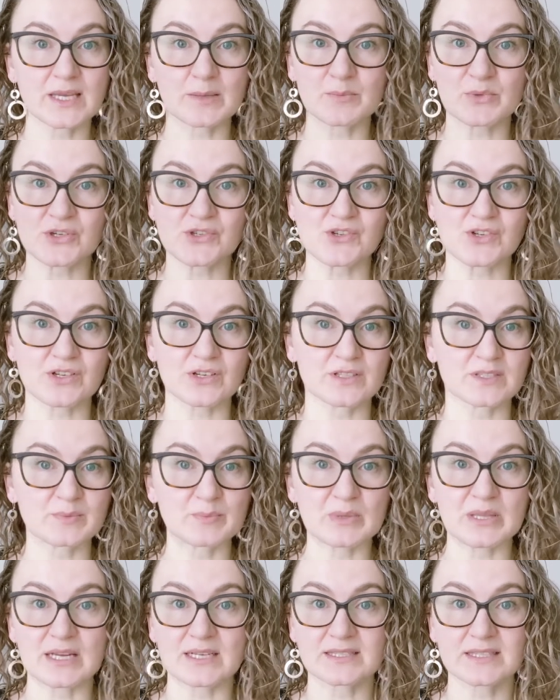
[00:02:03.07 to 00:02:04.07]
temperatures
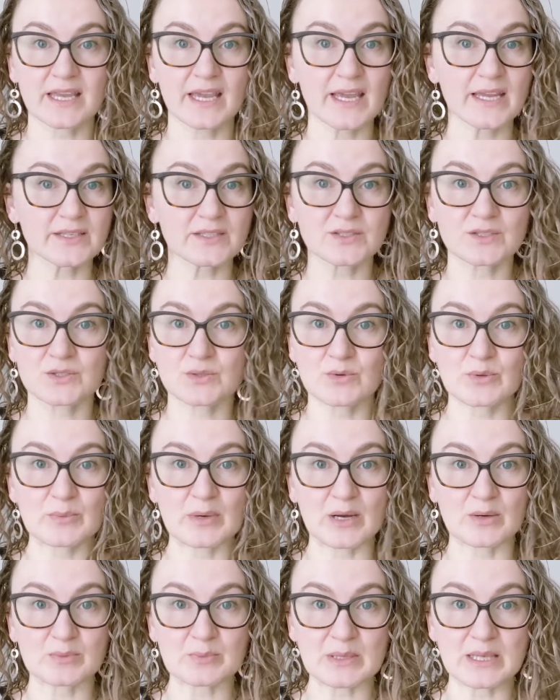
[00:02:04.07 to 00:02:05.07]
plus 8 to
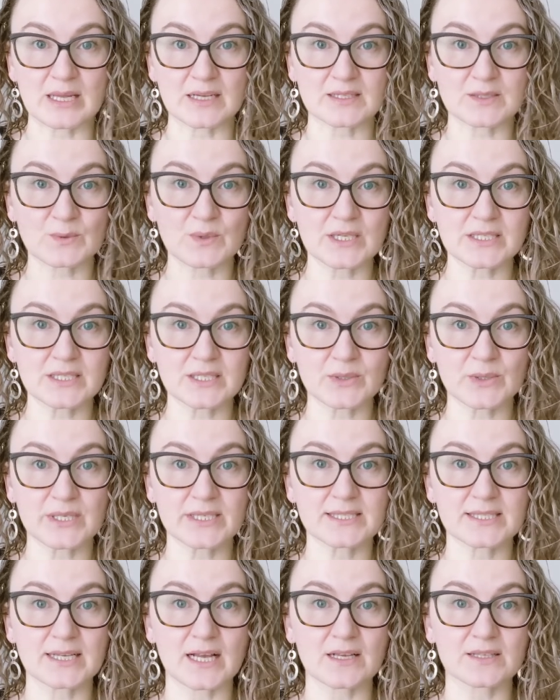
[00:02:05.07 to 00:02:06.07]
about plus 1
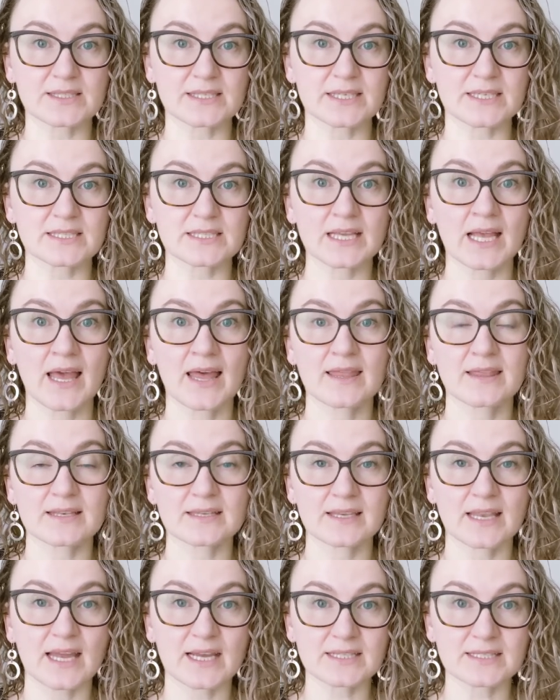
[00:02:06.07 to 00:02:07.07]
degree Celsius. The
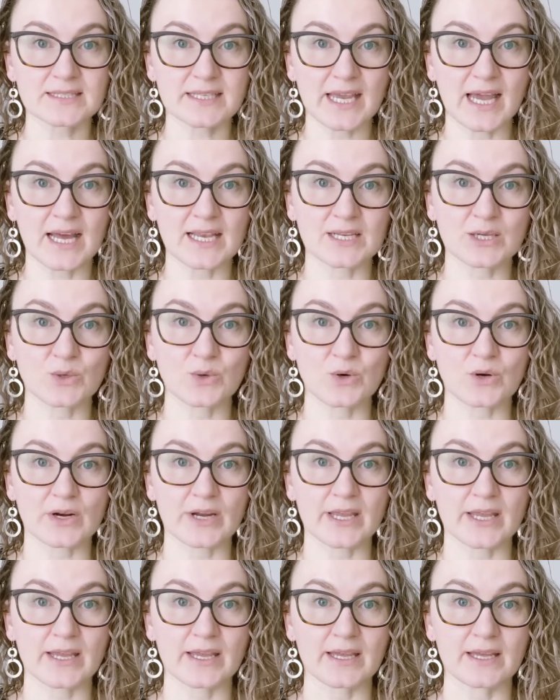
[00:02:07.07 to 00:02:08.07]
next
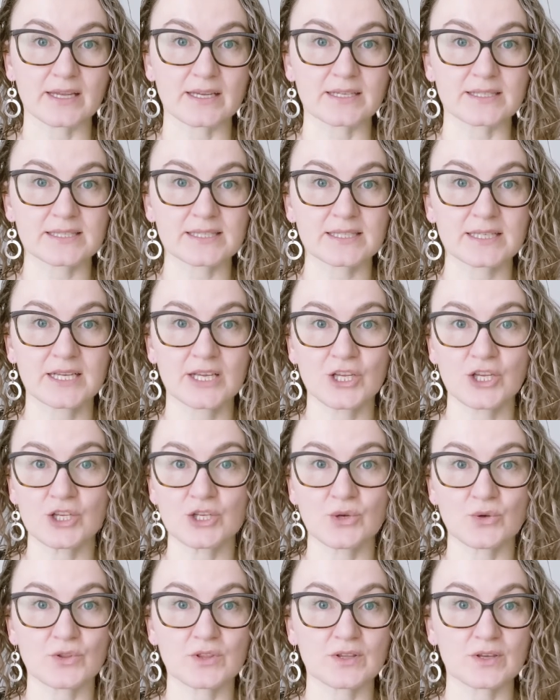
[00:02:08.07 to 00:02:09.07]
category is, you
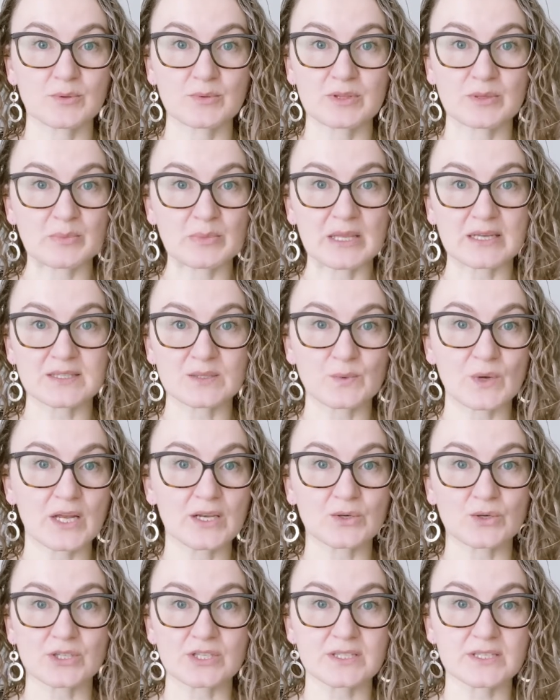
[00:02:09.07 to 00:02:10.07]
know, the, the plus
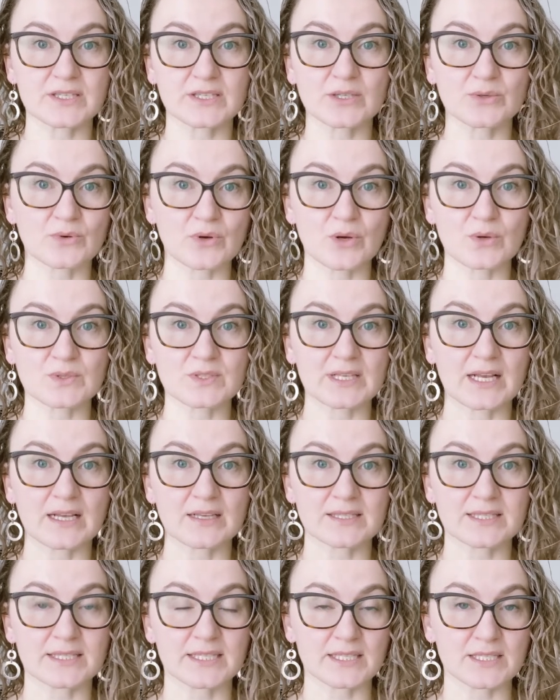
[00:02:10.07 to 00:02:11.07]
1 or 0
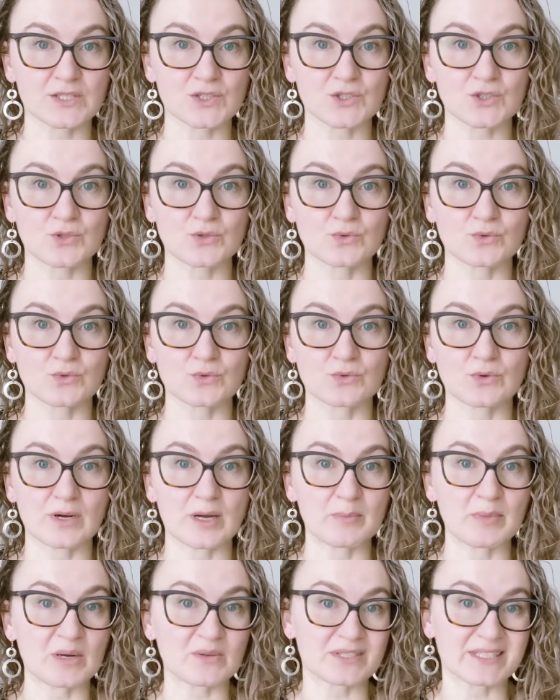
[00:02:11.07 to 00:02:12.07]
Celsius to
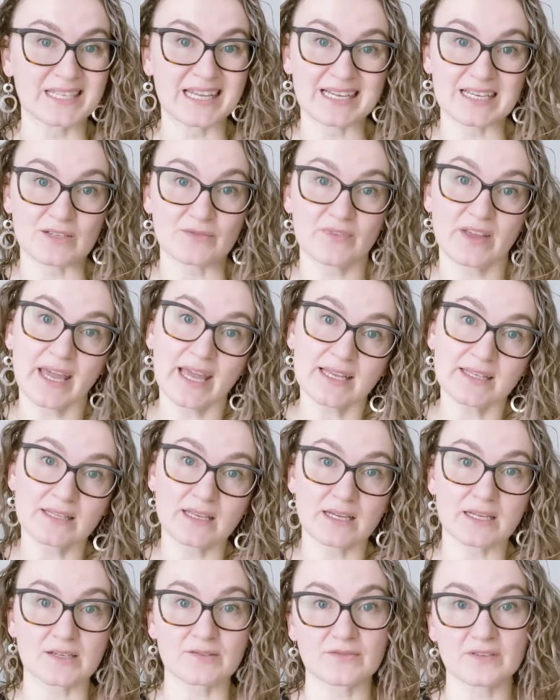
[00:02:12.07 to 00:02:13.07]
about negative 8,
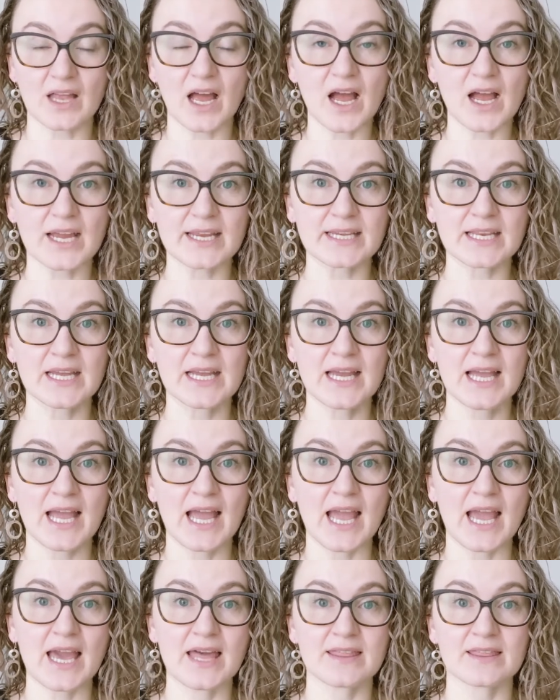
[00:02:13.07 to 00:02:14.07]
negative 9.
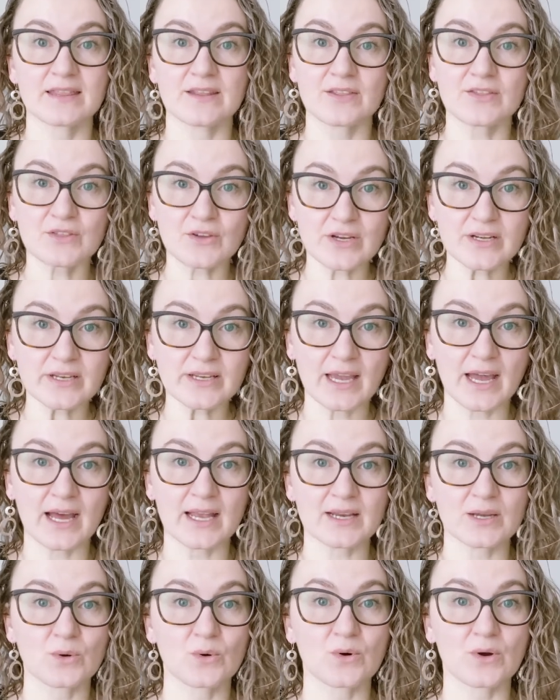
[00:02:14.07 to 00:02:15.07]
And the third
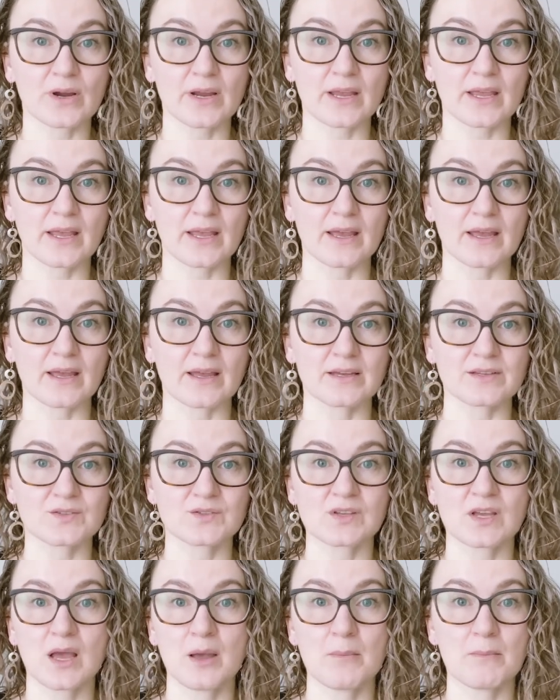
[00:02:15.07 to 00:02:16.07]
category
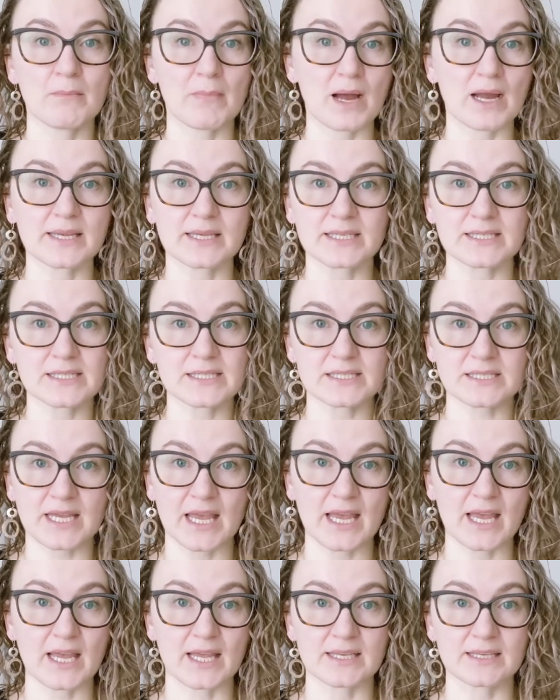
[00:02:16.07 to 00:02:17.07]
is minus
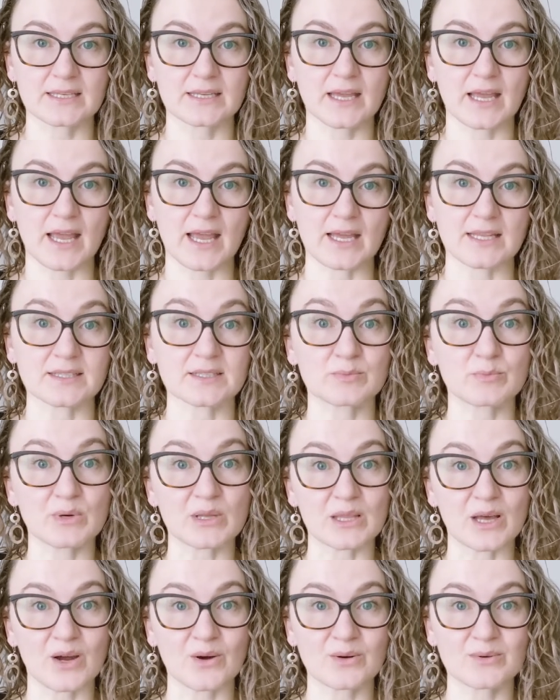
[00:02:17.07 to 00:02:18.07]
10 and
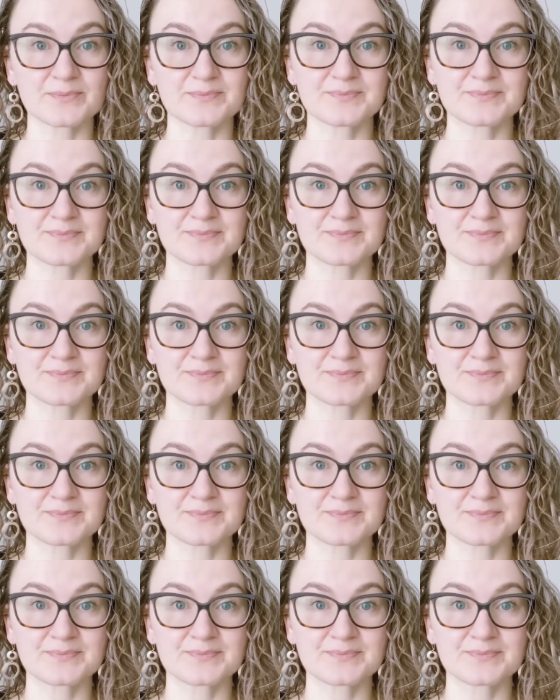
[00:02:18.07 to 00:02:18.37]
below.